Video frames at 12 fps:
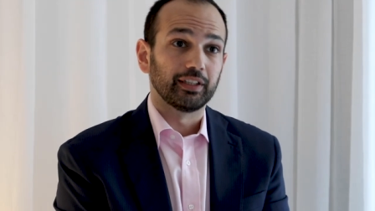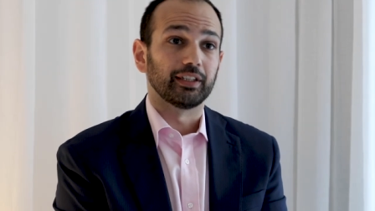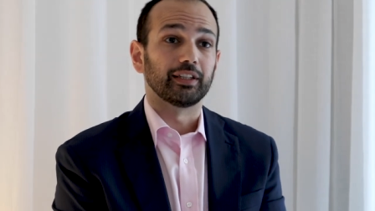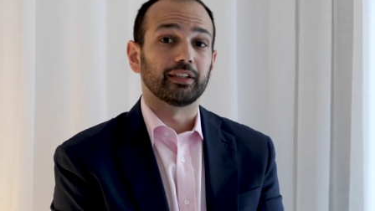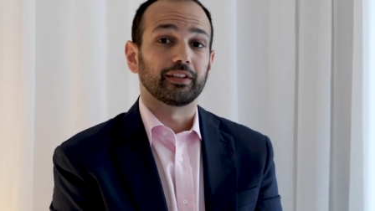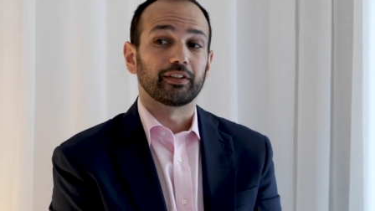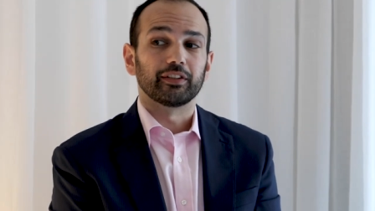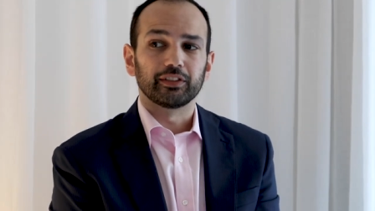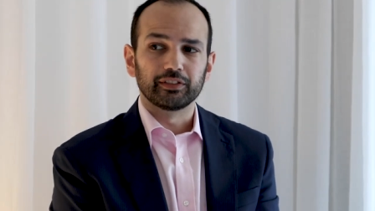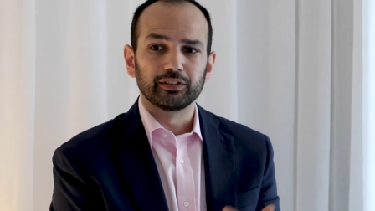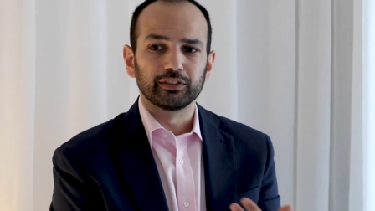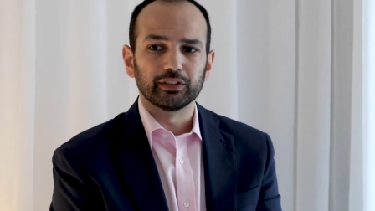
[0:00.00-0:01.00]
Uh, there
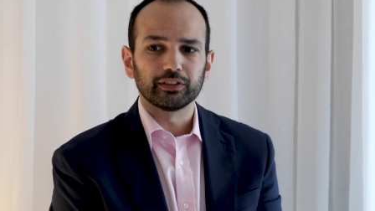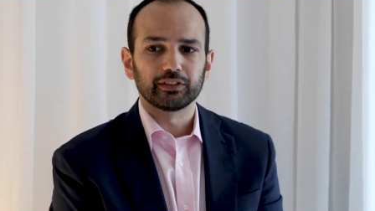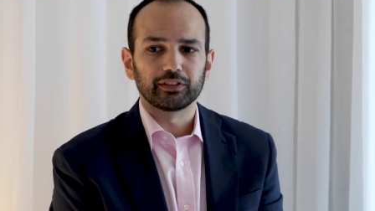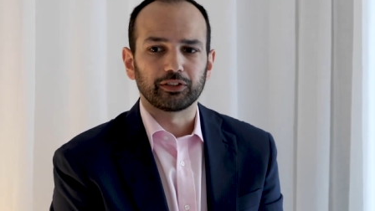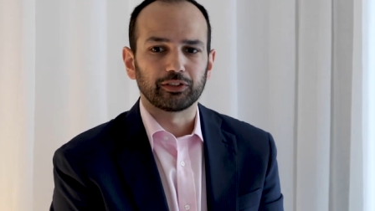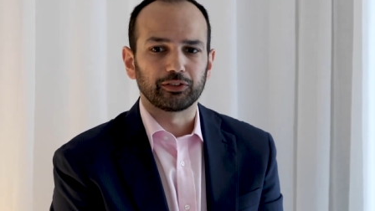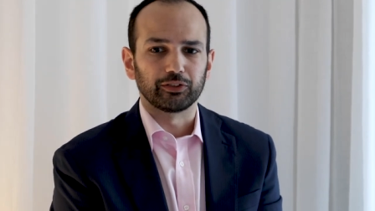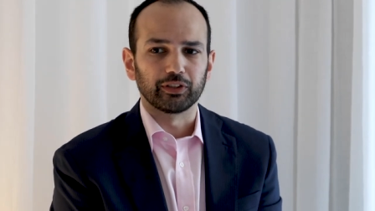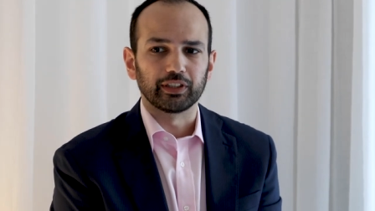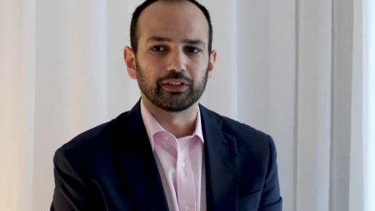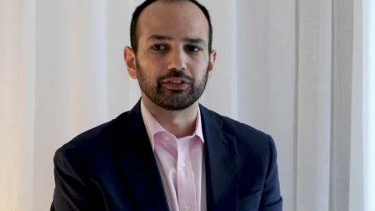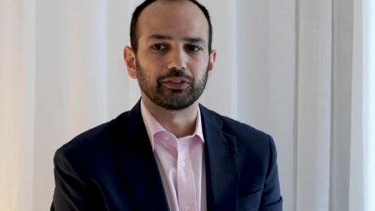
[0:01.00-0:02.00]
is not such a
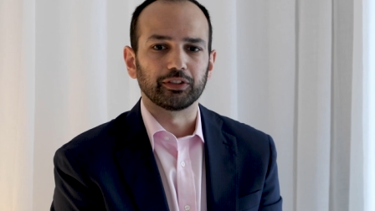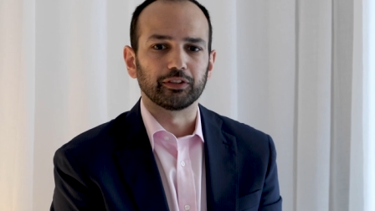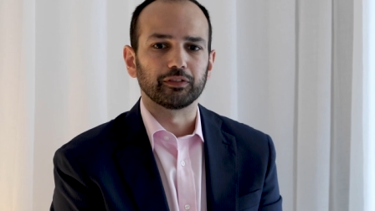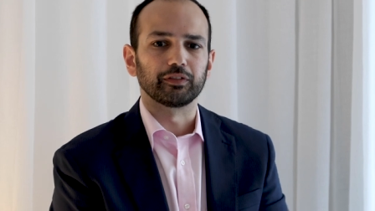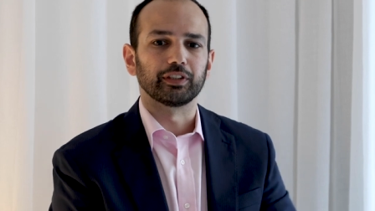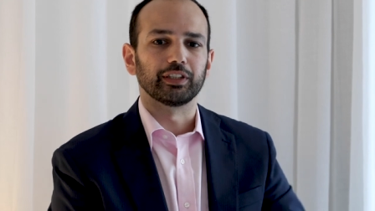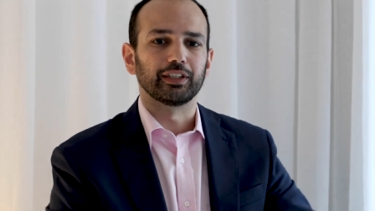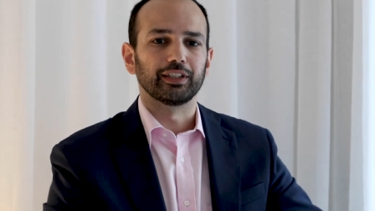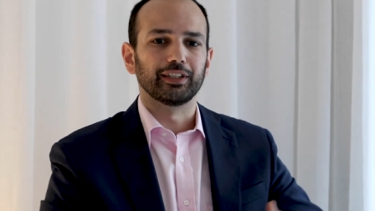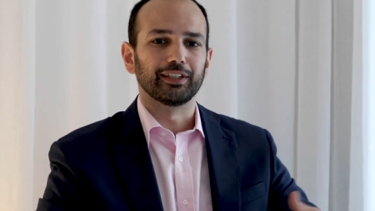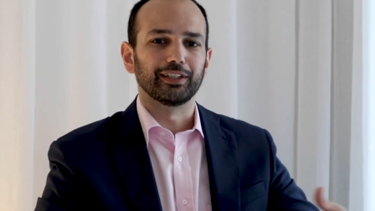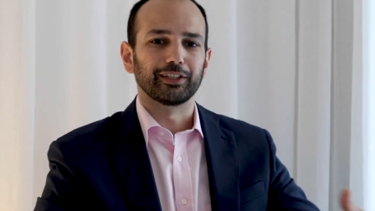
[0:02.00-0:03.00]
strong history of
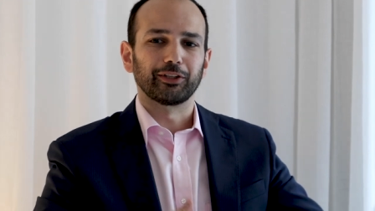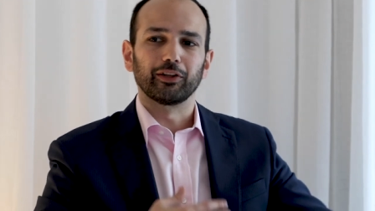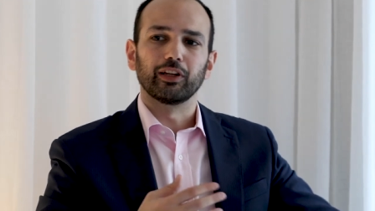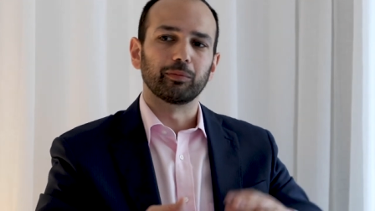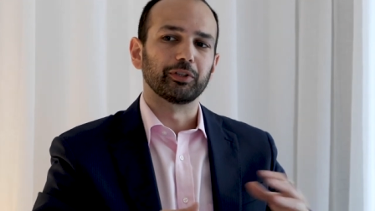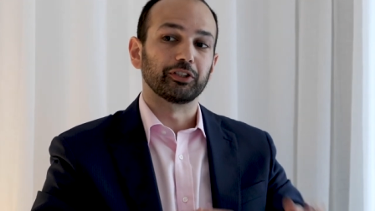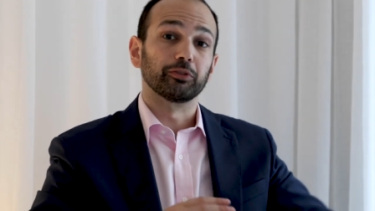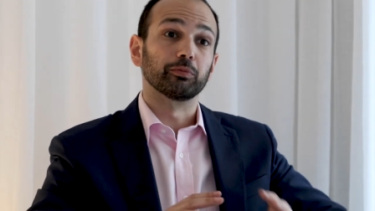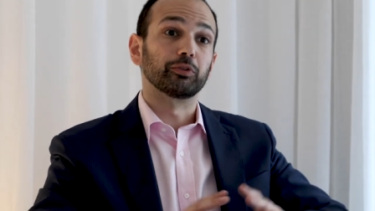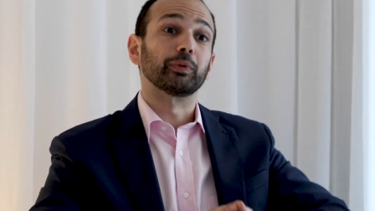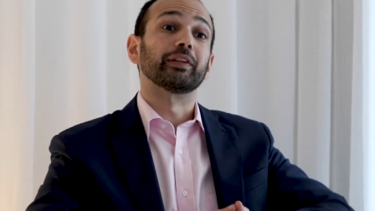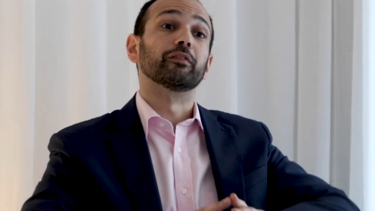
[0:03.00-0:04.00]
uh, collaboration
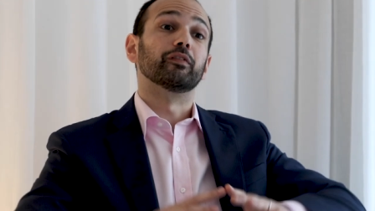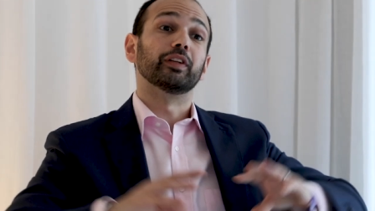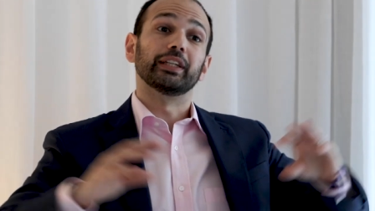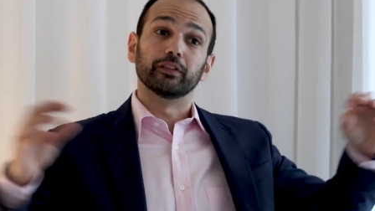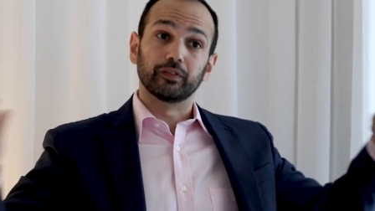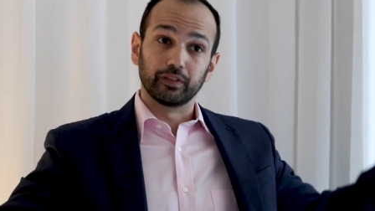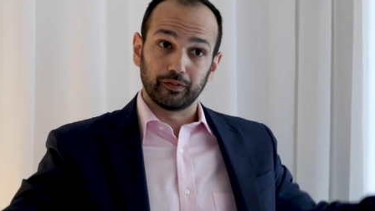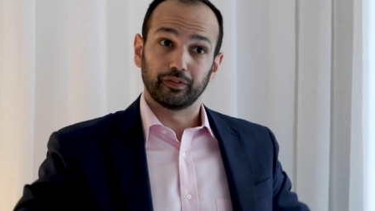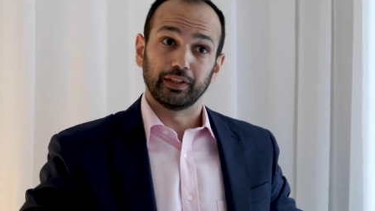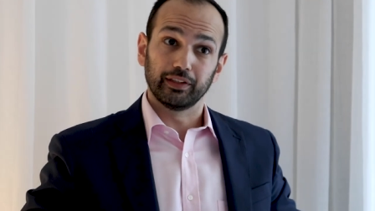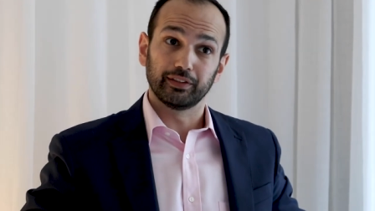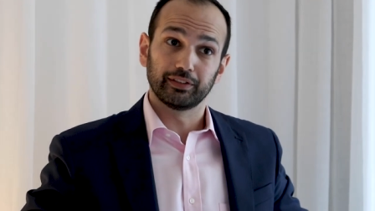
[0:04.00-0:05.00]
between very different
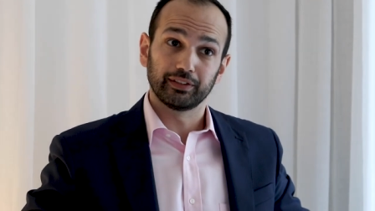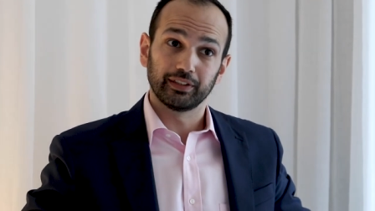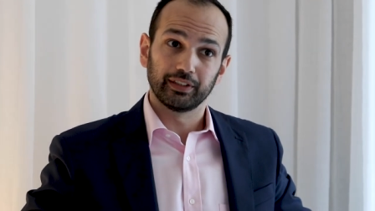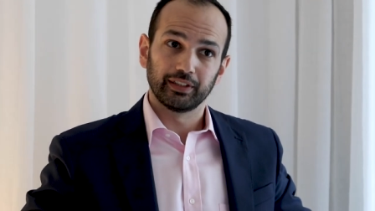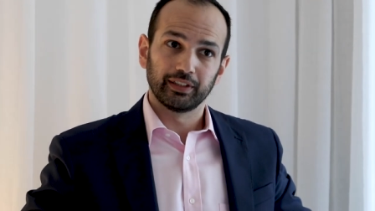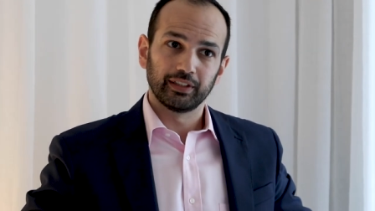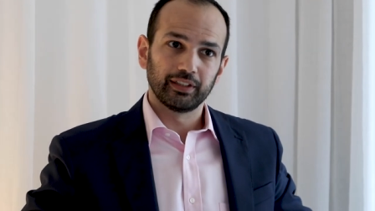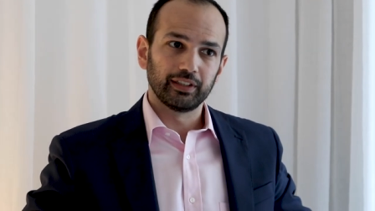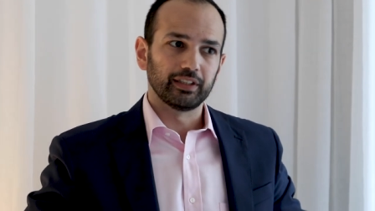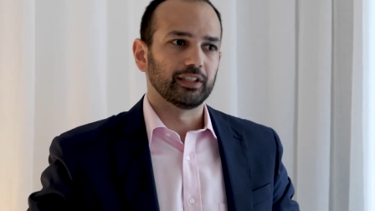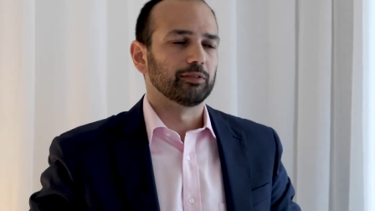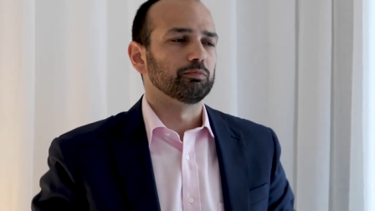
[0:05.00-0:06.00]
fields
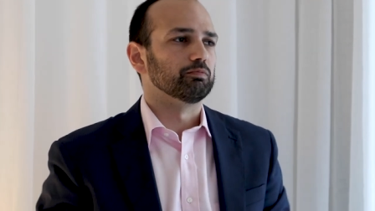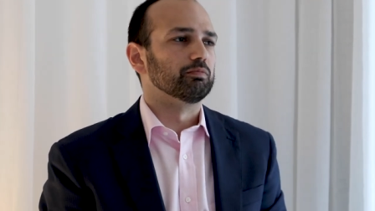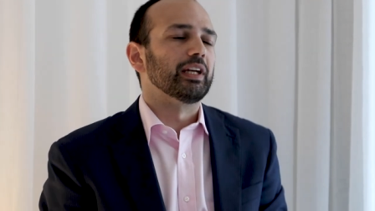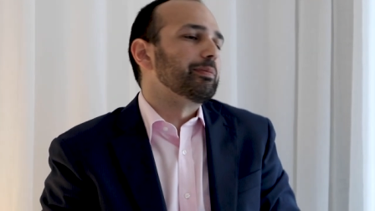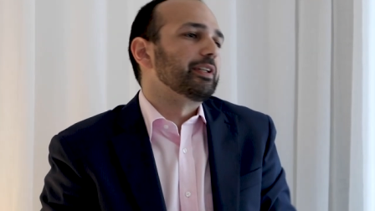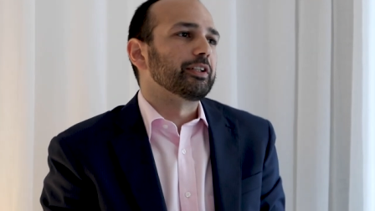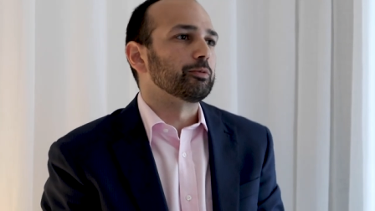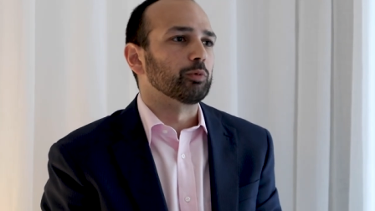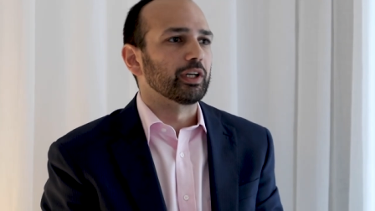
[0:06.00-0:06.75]
um, maybe